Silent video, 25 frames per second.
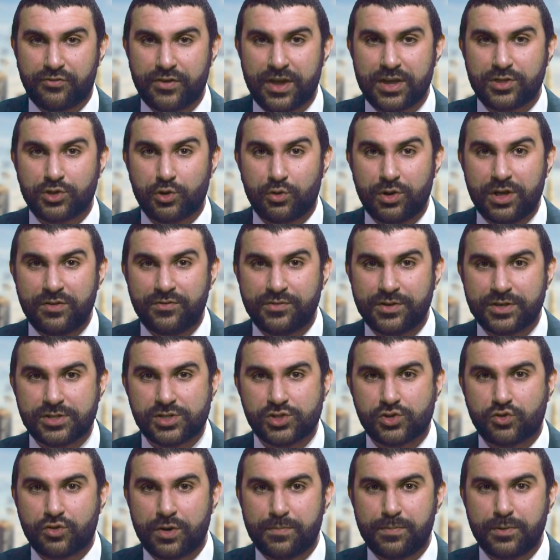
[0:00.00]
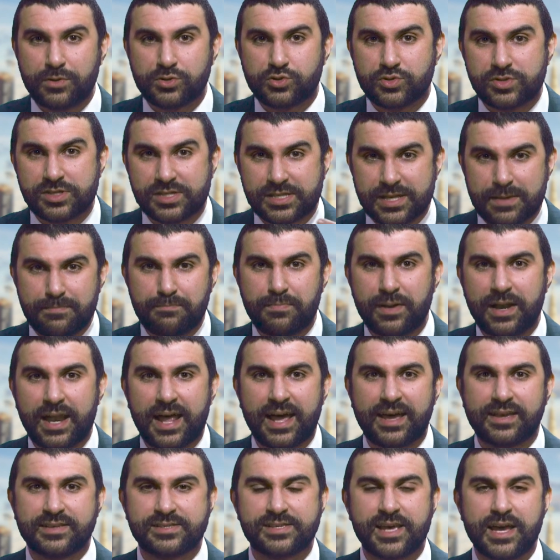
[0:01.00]
faith or even a scribble to
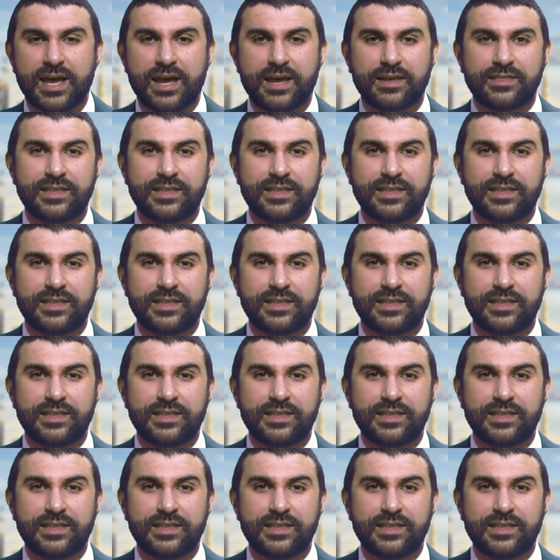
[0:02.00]
symbolize